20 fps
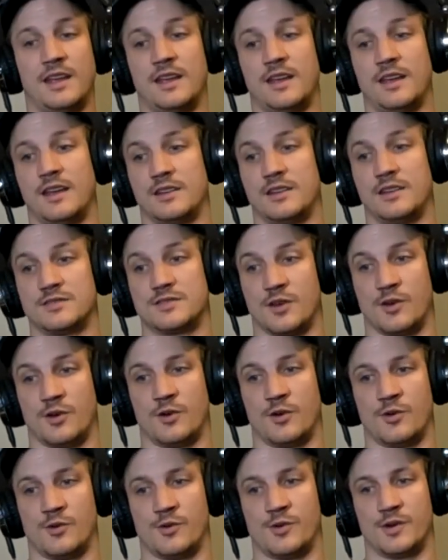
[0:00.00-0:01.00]

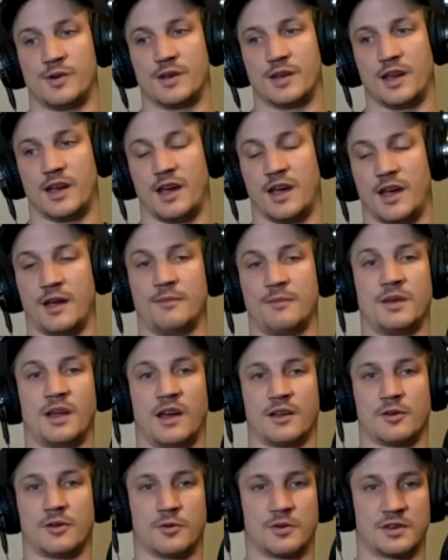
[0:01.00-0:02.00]
So I'm not
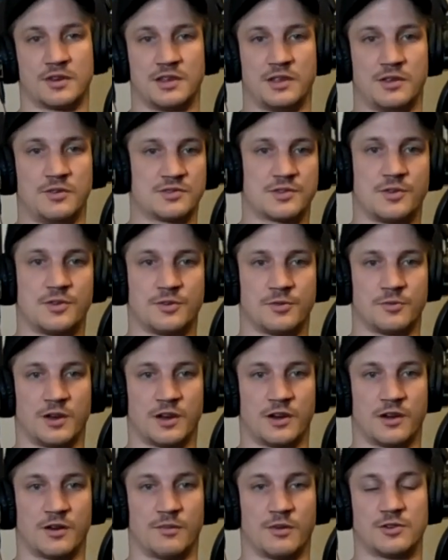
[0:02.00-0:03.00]
going to use cold water
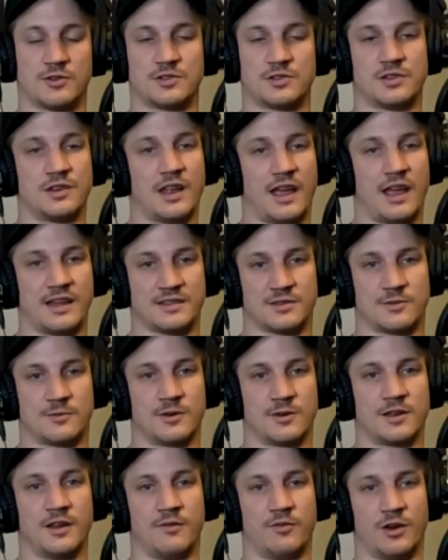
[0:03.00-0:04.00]
immersion as a
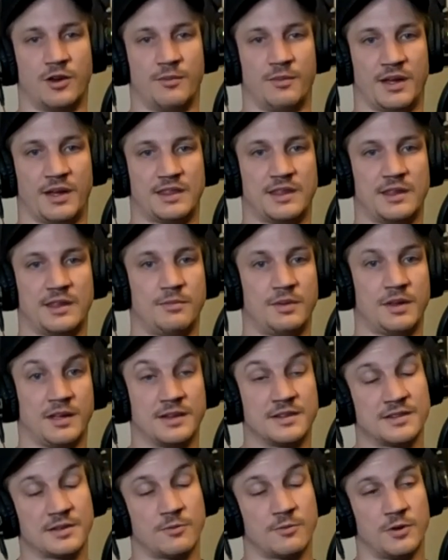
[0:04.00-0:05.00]
recovery method because
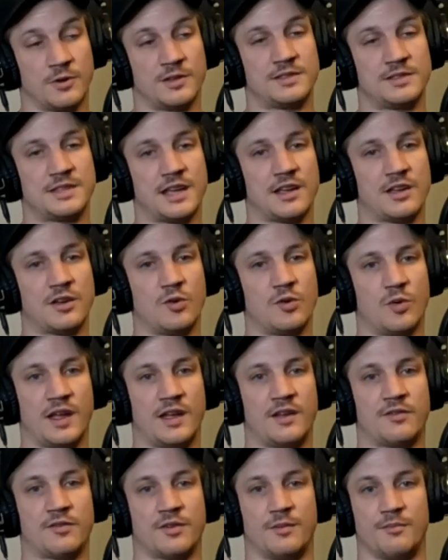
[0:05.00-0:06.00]
it would take away
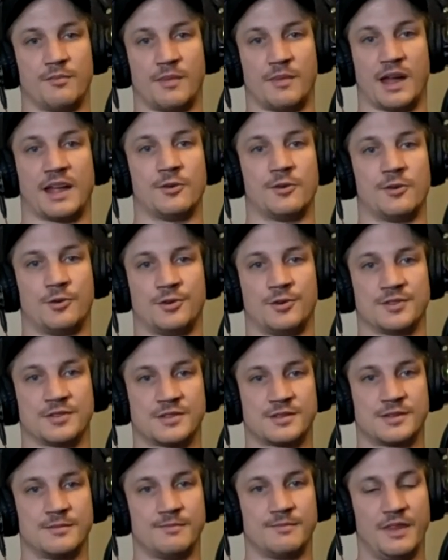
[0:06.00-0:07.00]
from my goals.
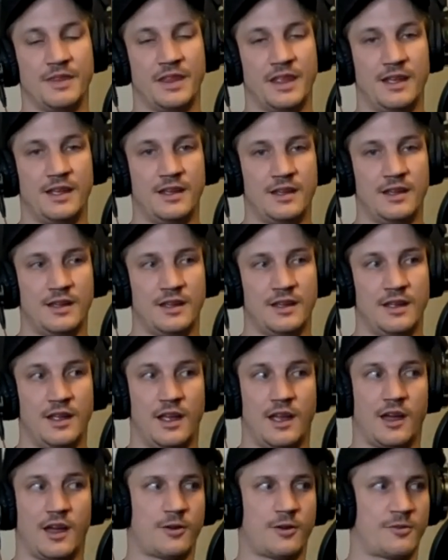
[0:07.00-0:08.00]

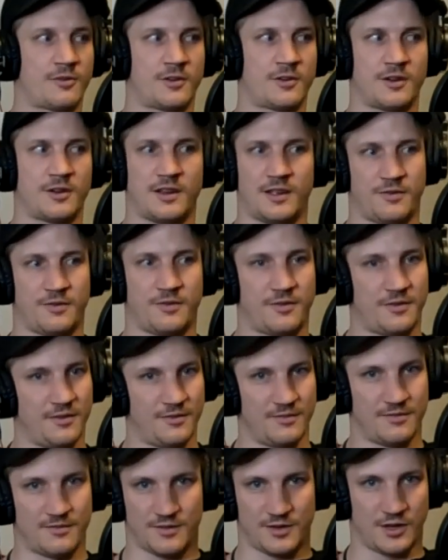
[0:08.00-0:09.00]
However, if
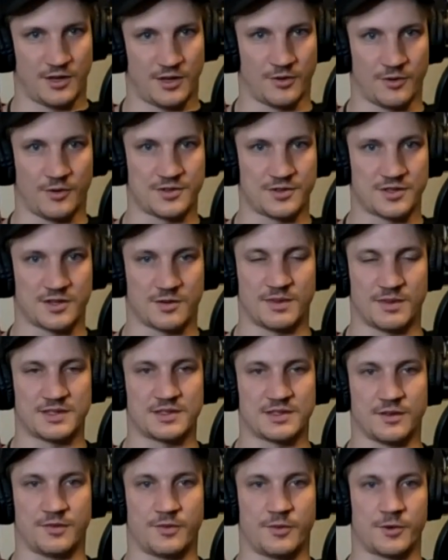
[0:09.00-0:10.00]
your goals are mental
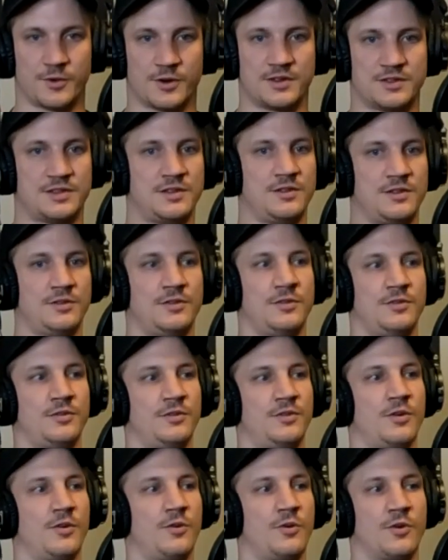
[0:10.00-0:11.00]
fortitude
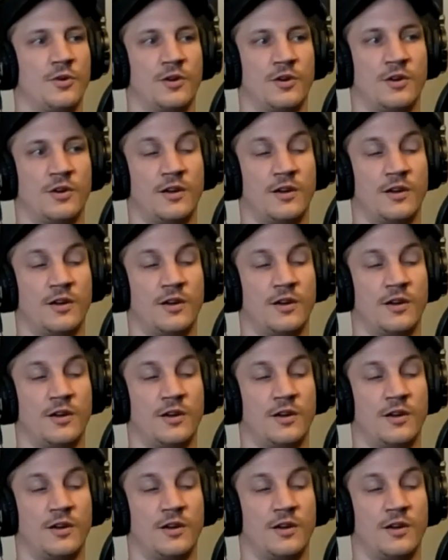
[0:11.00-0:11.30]
or